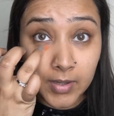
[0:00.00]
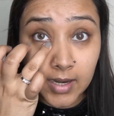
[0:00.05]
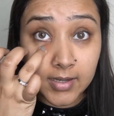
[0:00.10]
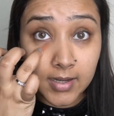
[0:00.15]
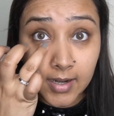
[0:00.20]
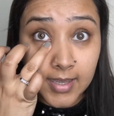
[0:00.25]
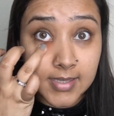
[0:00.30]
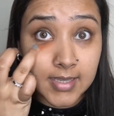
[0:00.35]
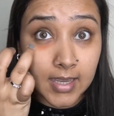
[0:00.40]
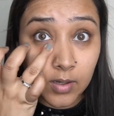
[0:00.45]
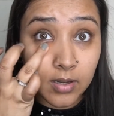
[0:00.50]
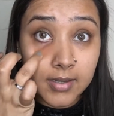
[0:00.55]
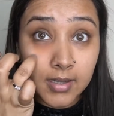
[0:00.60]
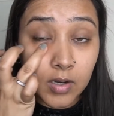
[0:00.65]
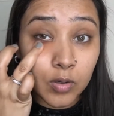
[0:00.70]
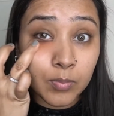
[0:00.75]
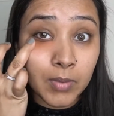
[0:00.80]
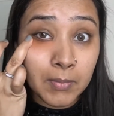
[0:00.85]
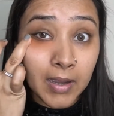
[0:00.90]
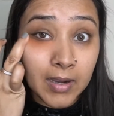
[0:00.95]
with my
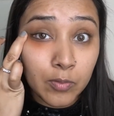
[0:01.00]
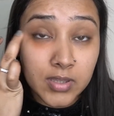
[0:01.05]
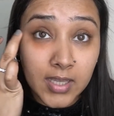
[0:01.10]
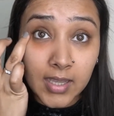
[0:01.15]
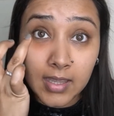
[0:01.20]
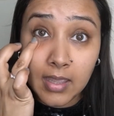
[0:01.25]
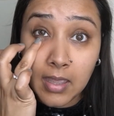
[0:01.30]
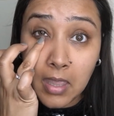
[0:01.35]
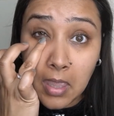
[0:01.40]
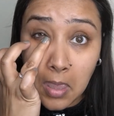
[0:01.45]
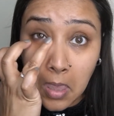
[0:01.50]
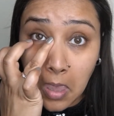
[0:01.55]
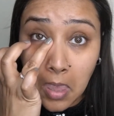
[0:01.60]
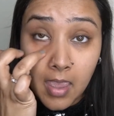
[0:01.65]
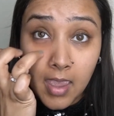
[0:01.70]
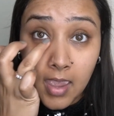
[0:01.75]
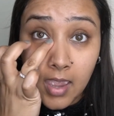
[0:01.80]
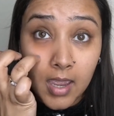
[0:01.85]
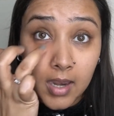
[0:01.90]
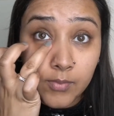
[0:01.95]
finger I'm applying it
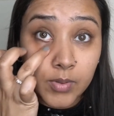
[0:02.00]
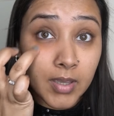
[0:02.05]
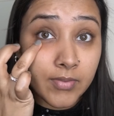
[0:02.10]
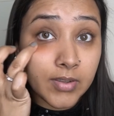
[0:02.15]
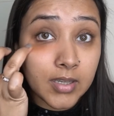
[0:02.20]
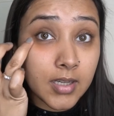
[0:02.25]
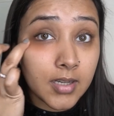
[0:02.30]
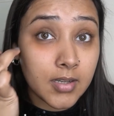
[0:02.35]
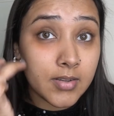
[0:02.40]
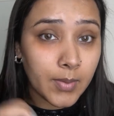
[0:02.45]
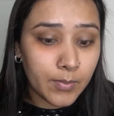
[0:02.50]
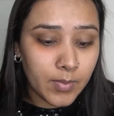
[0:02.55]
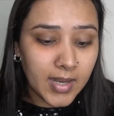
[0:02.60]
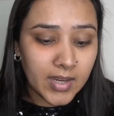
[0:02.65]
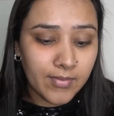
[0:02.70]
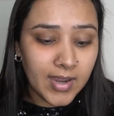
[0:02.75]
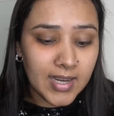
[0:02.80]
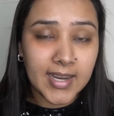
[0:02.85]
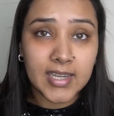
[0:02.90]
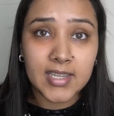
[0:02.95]
very lightly just on my
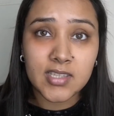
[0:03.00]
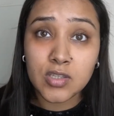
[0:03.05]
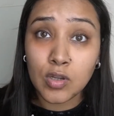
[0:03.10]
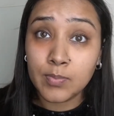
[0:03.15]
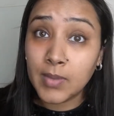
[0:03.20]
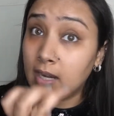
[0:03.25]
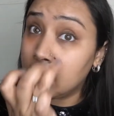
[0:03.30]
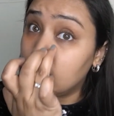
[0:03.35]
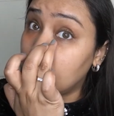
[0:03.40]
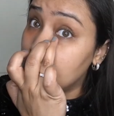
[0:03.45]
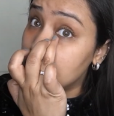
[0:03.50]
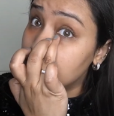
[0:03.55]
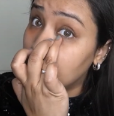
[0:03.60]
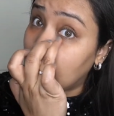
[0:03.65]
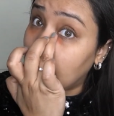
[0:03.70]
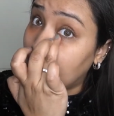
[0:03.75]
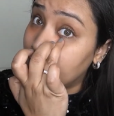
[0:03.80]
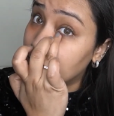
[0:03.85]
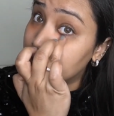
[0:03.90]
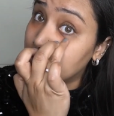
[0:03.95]
under eyes where I
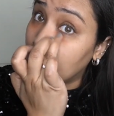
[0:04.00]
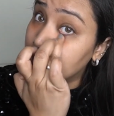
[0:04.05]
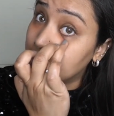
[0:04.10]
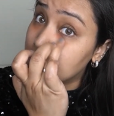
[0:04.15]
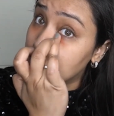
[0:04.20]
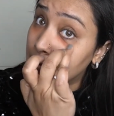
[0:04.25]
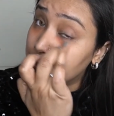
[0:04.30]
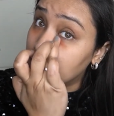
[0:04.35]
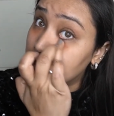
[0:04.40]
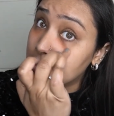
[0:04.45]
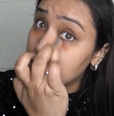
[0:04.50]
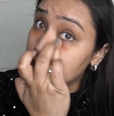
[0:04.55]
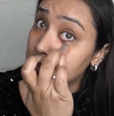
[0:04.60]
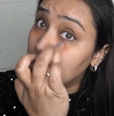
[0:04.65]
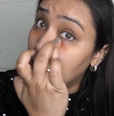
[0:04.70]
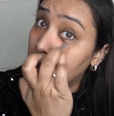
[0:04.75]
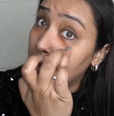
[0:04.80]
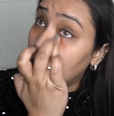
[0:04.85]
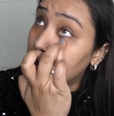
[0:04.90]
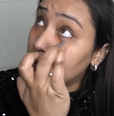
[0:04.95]
have some darkness
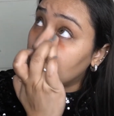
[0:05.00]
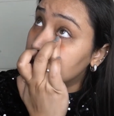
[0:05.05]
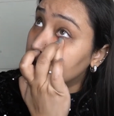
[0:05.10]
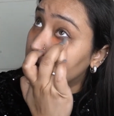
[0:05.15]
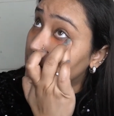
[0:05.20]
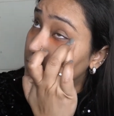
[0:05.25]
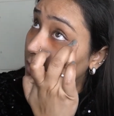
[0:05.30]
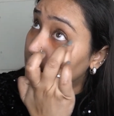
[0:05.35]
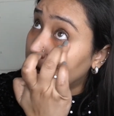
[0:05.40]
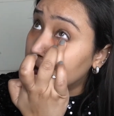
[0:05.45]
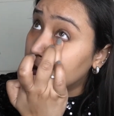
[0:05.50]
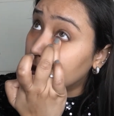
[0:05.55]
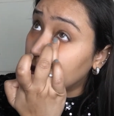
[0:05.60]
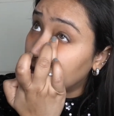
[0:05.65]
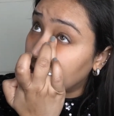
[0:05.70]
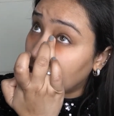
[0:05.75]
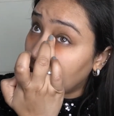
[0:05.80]
and pigmentation,